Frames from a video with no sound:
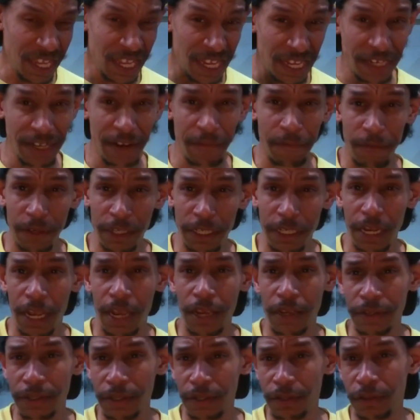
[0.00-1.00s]
in different
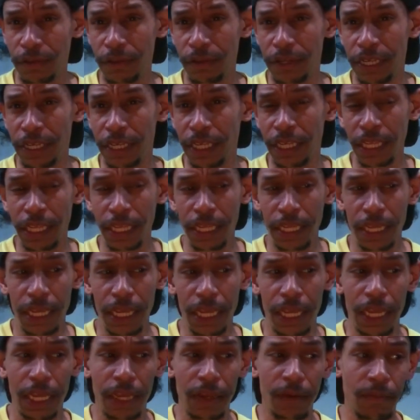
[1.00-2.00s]
styles, including
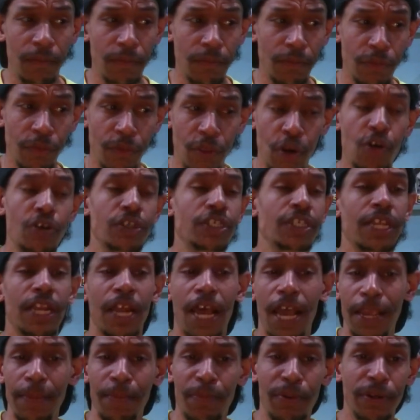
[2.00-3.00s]
the hooks that
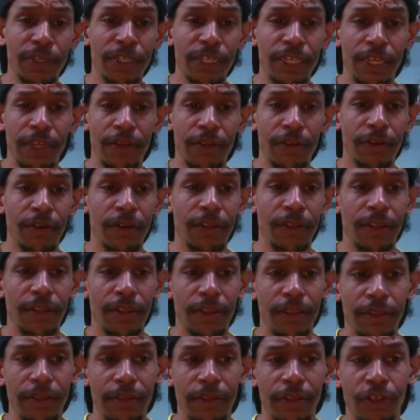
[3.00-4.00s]
I particularly
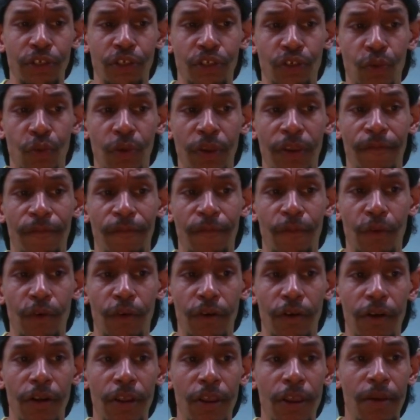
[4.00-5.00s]
enjoy
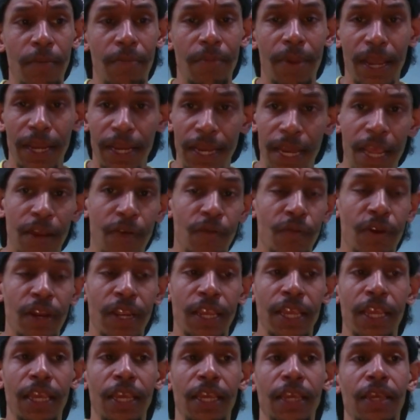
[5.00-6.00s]
for my Ned
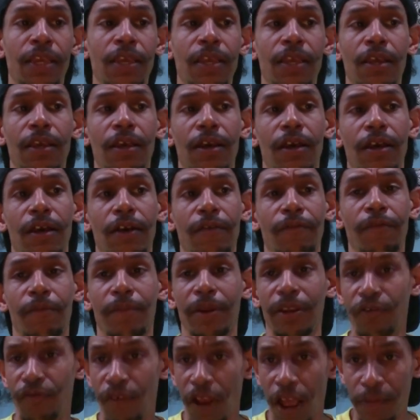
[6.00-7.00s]
rigging, for
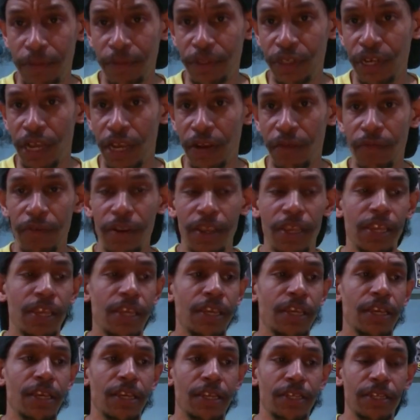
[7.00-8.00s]
my drop shot
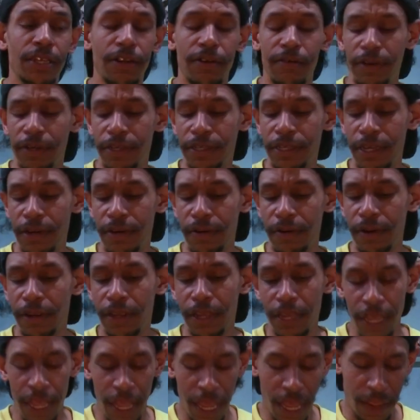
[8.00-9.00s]
rigging, etc., etc.
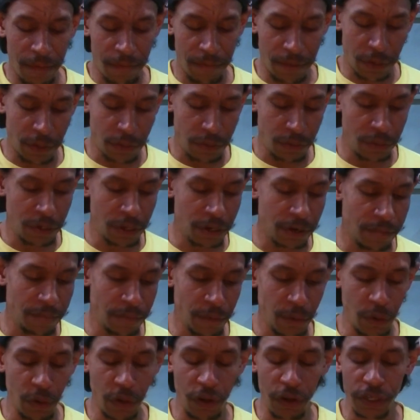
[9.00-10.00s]
I've included a
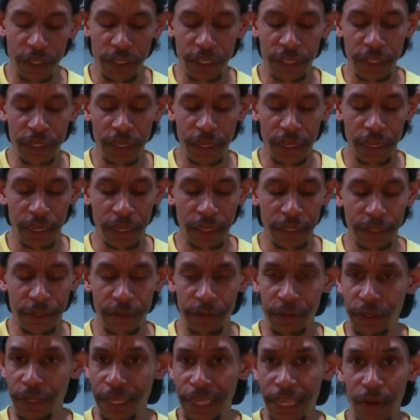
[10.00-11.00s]
few hooks
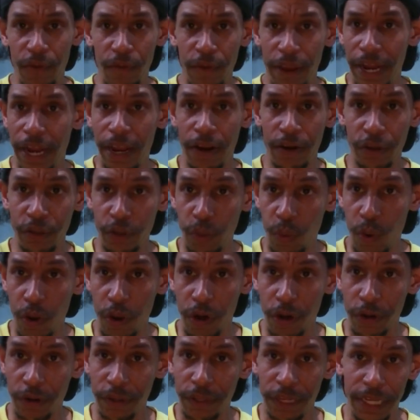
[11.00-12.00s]
so you can get right out on the
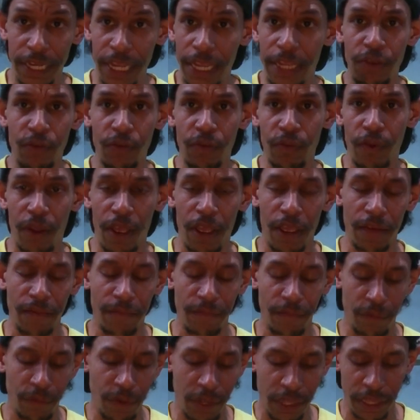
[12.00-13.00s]
water the day you
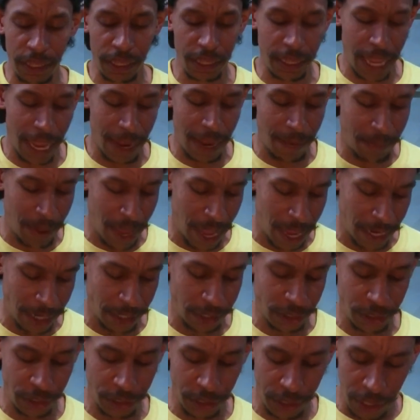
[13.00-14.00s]
arrive with that
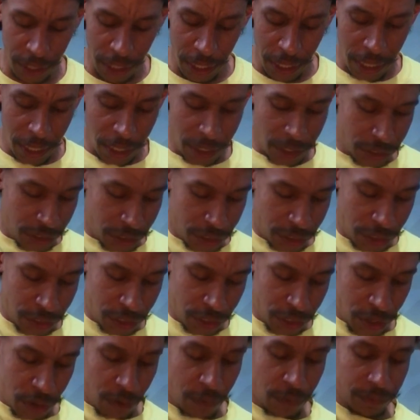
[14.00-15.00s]
package.
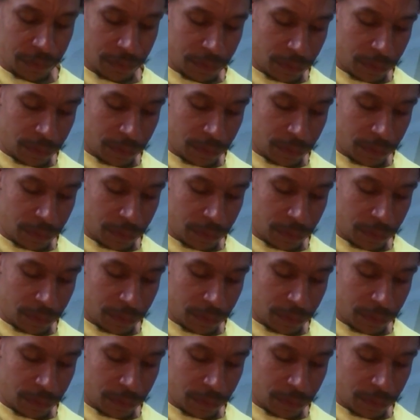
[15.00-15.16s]
So,